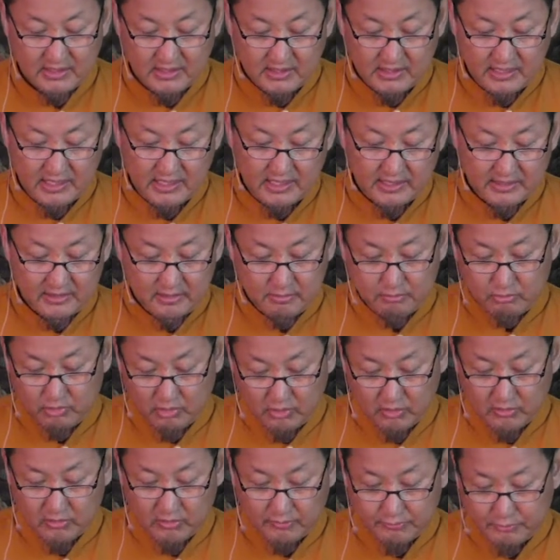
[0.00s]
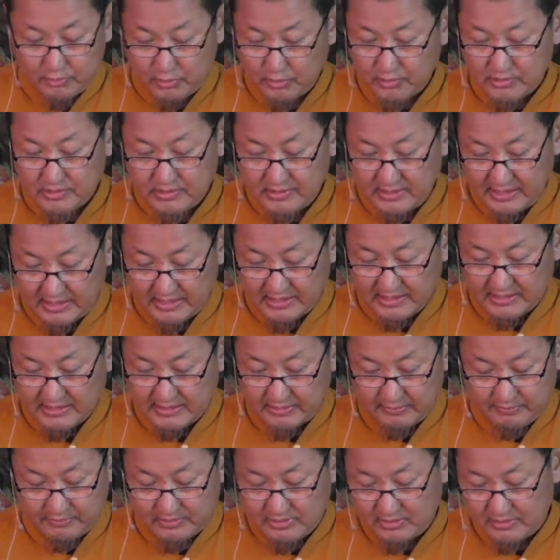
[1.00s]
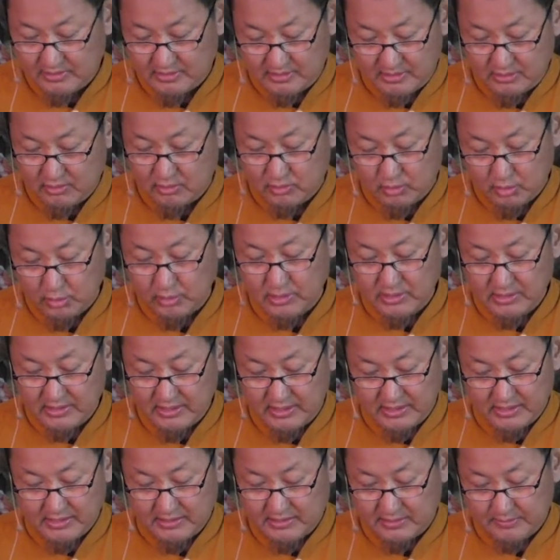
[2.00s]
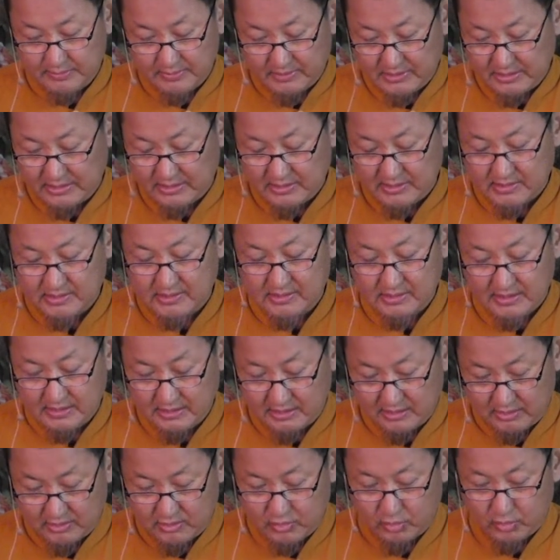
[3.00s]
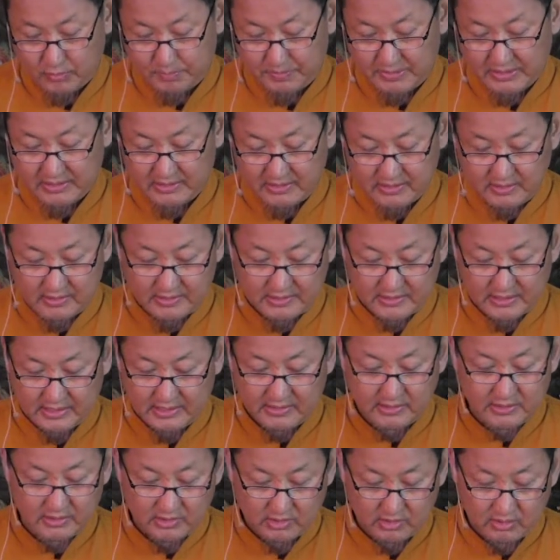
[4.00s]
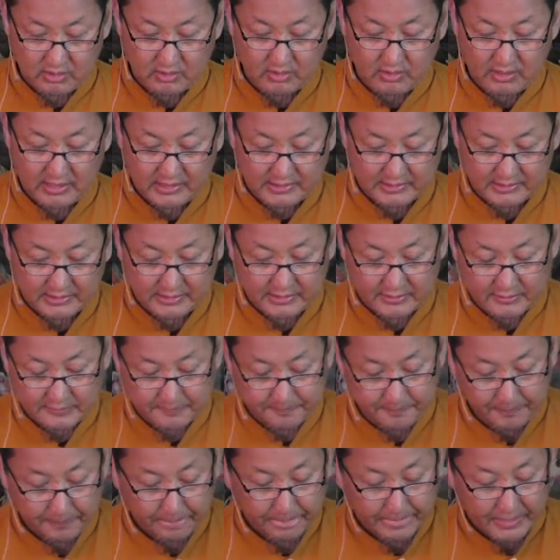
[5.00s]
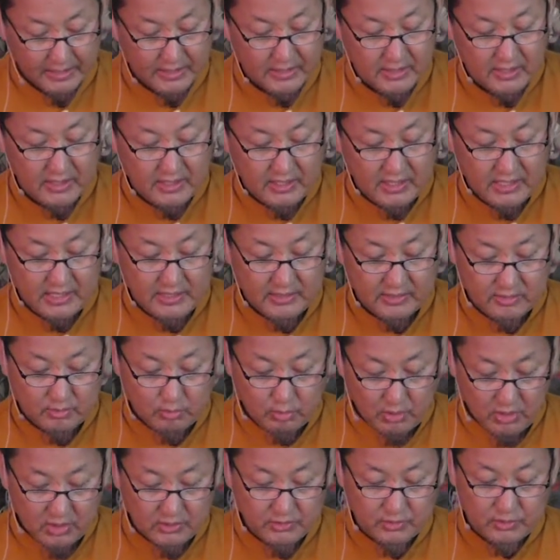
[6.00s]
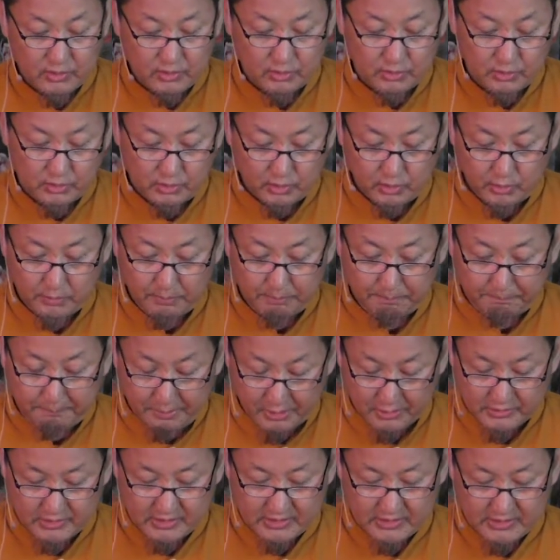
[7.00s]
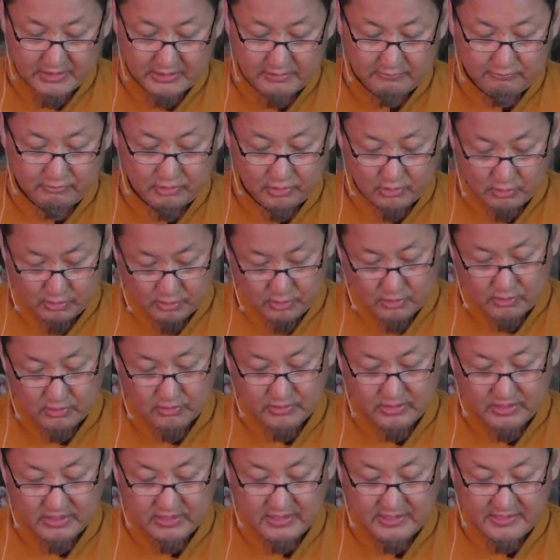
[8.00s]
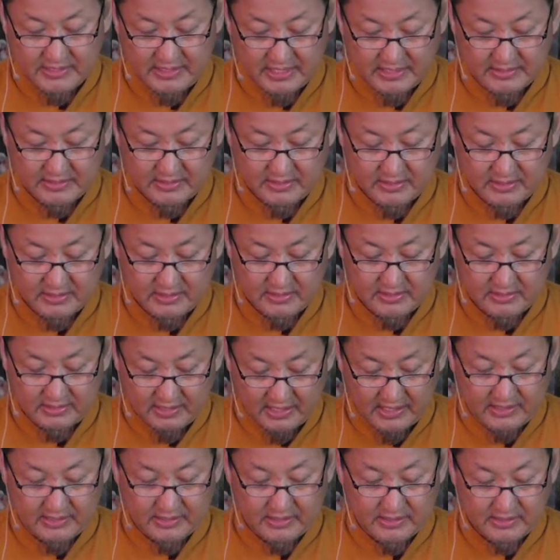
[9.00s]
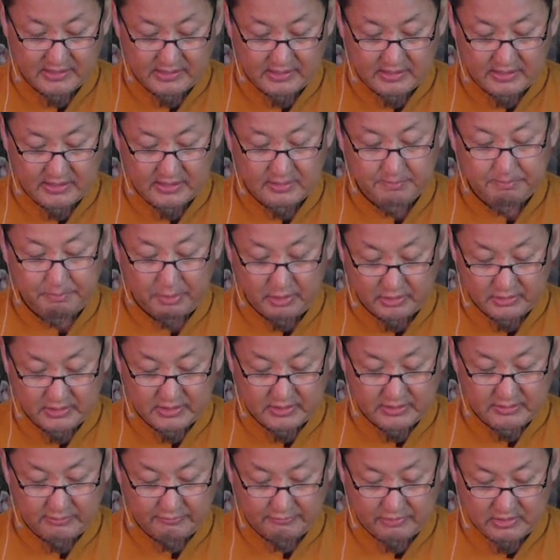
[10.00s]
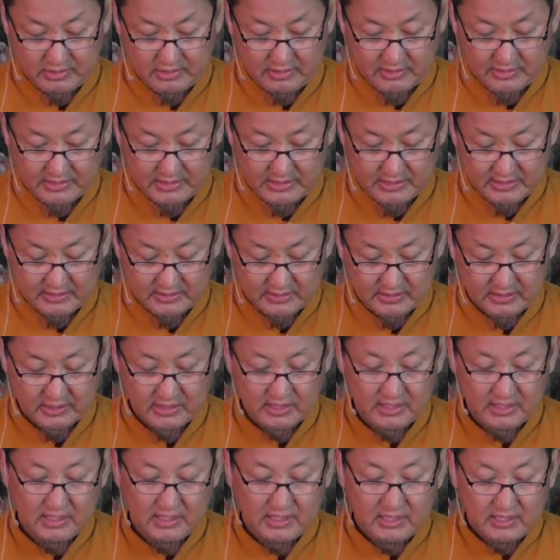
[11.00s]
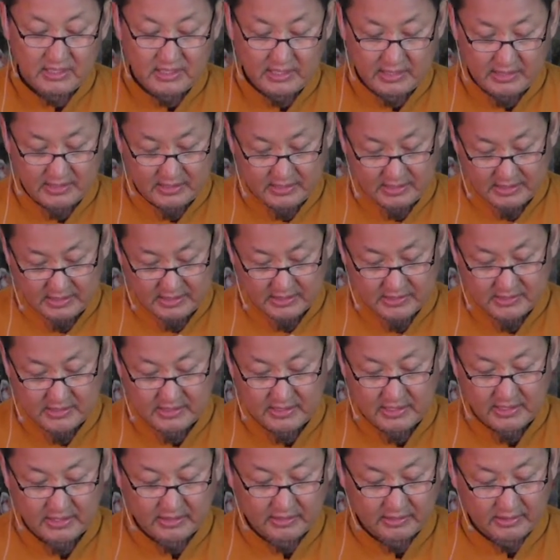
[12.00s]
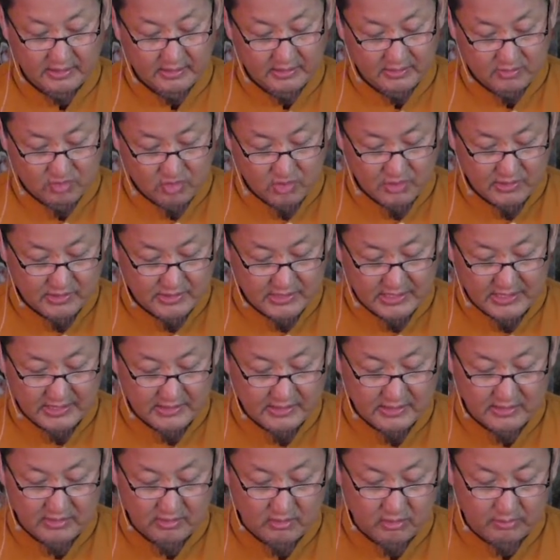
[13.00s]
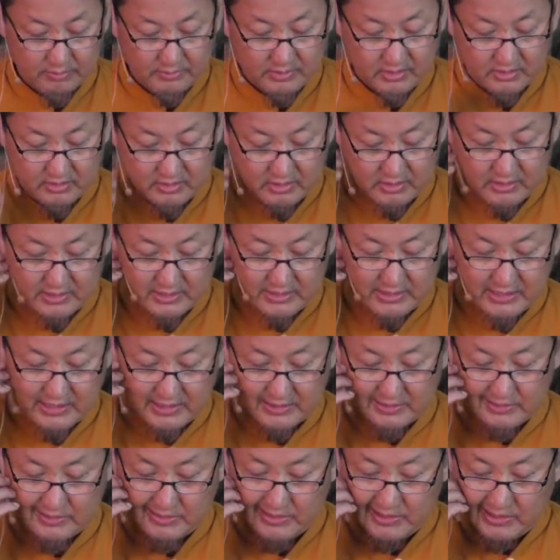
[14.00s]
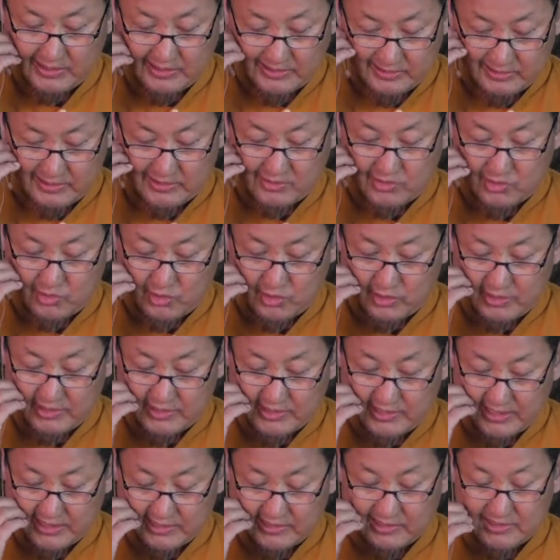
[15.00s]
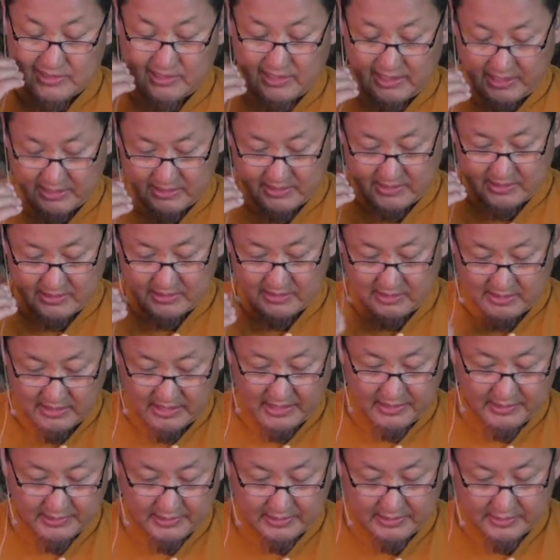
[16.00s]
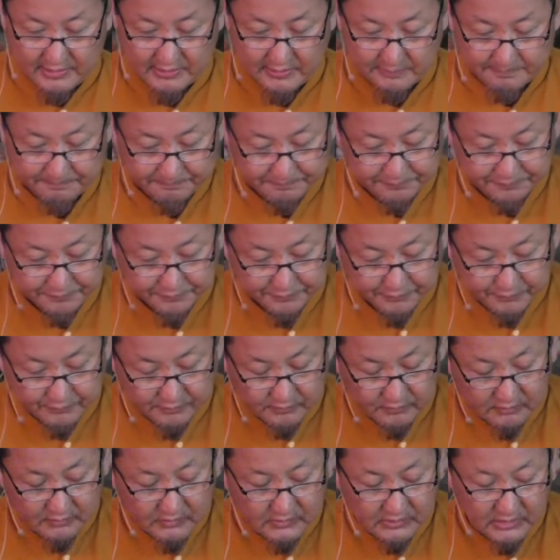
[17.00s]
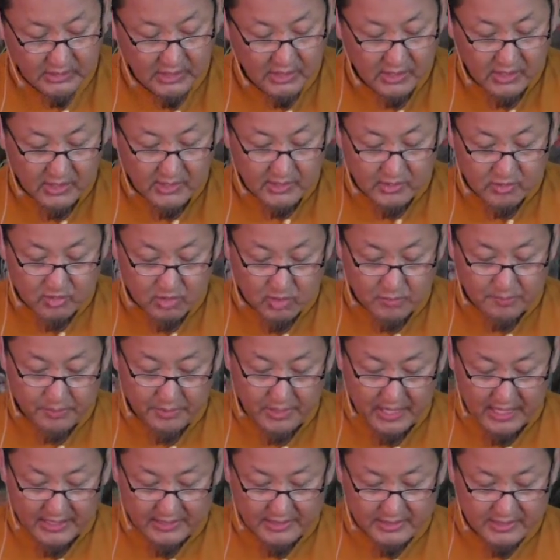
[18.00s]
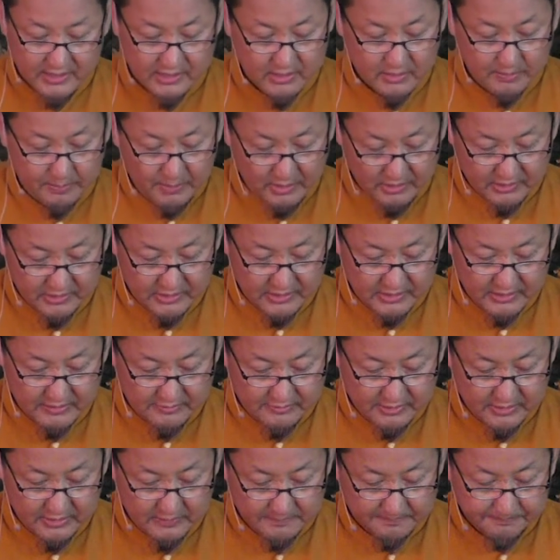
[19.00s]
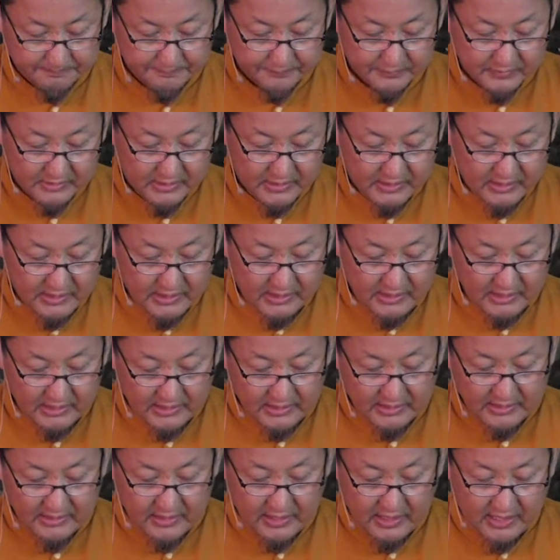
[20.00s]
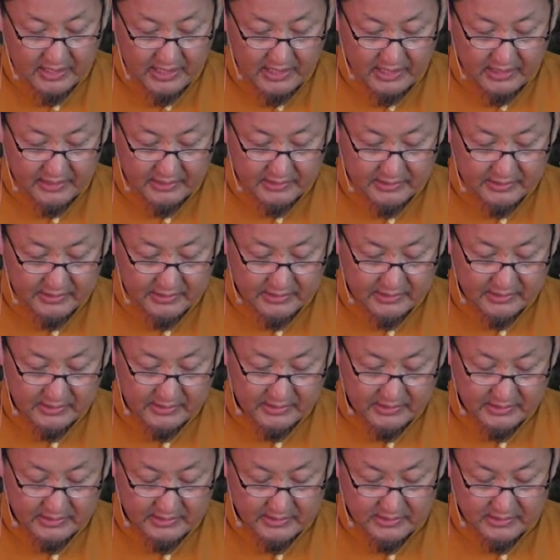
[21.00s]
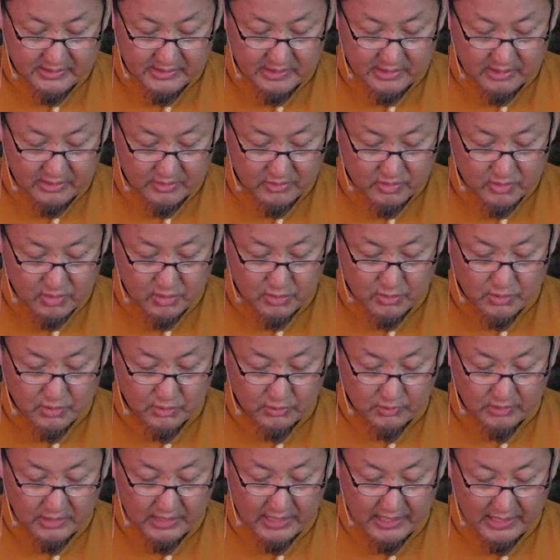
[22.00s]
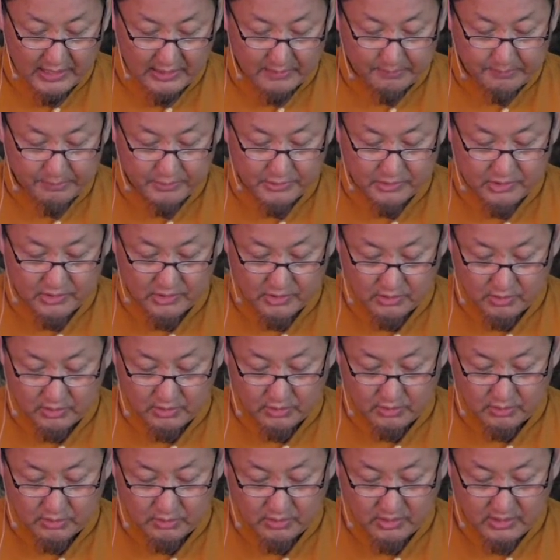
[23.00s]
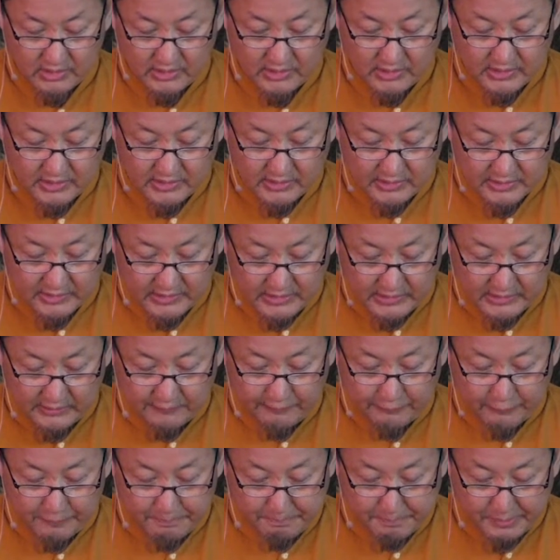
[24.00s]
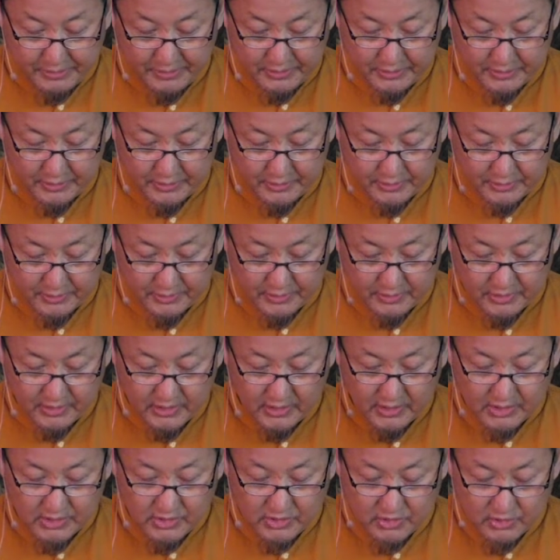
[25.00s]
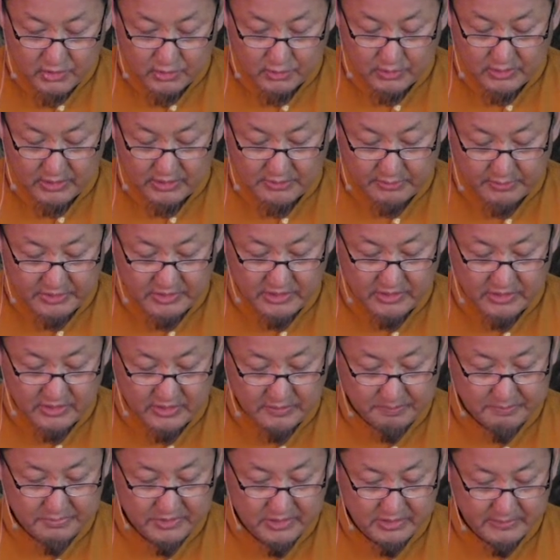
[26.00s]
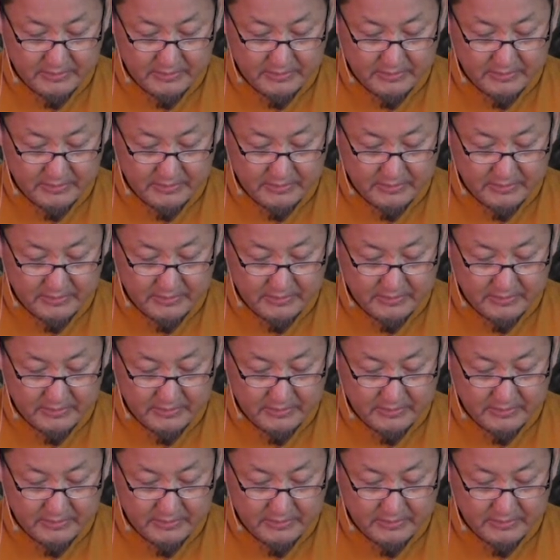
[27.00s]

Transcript: And not, of course, negative, doing negative things and then to be diligent. It's not like this. And want to do positive, also diligently, that is the positive diligent. And there is like the transcendent of the religion, the diligence essence like this, to practice positive. In the end, it is conducive that helps you give birth to the wisdom.